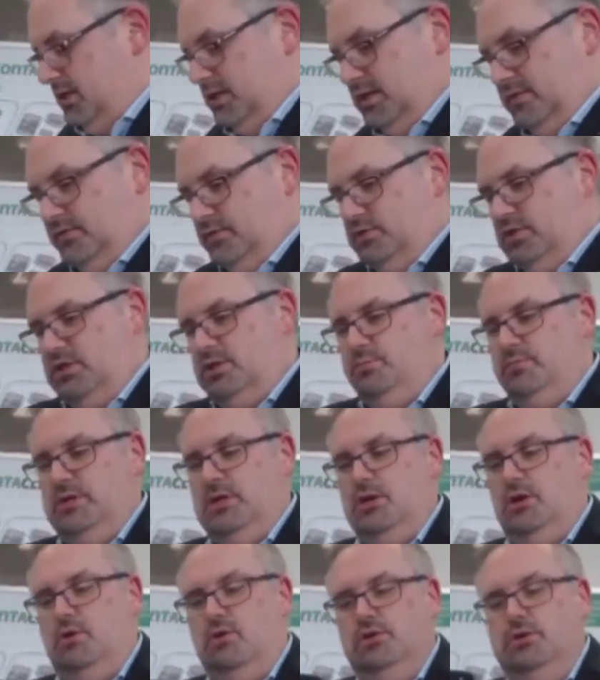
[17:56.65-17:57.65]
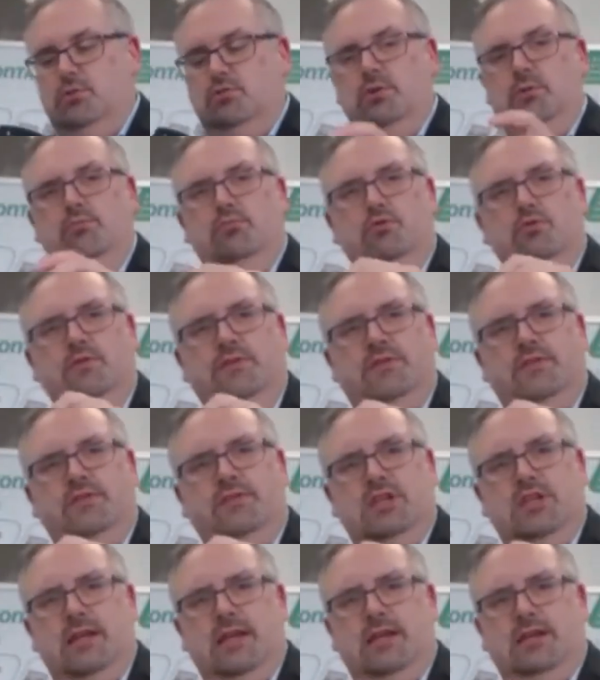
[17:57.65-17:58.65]
If you need a bigger hole, you remove the
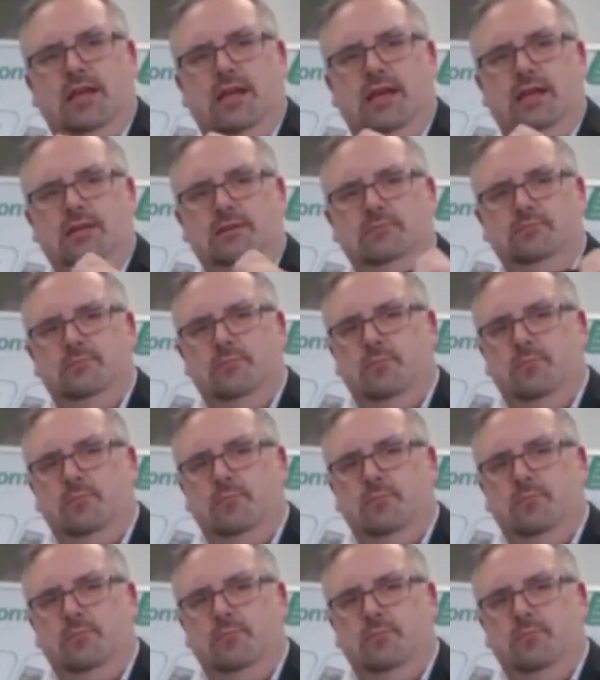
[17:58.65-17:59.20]
inlay again,